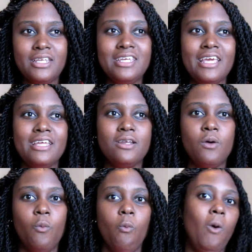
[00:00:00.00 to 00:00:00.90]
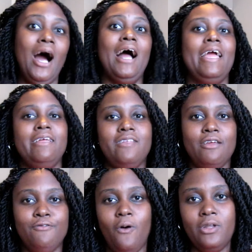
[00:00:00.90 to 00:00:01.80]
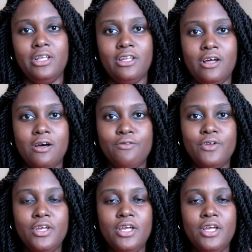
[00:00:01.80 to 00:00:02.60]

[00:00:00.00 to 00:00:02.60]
get why they fall in love.